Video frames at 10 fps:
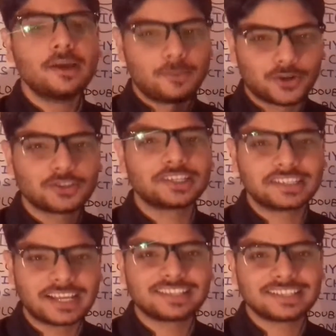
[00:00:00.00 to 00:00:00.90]

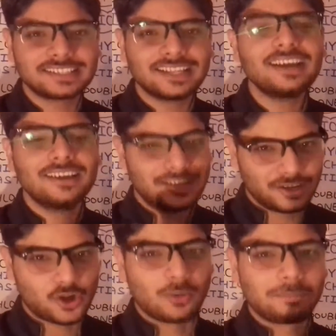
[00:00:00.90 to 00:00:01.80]
Photosynthesis is the
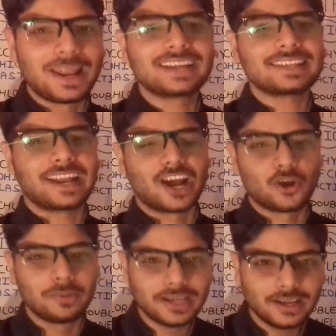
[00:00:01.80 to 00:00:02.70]
complex
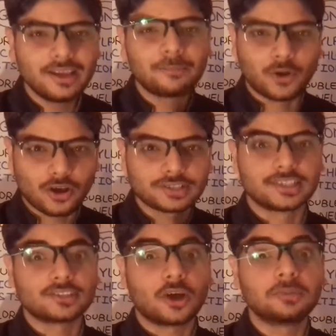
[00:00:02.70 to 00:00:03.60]
anaerobic
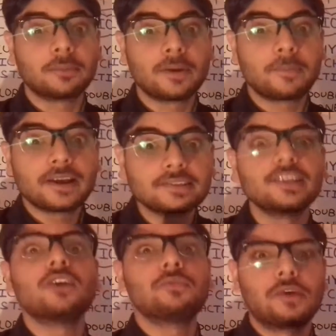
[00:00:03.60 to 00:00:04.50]
process of the preparation
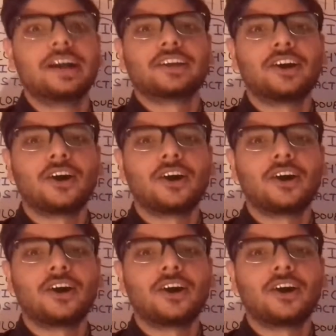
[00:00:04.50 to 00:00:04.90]
of what?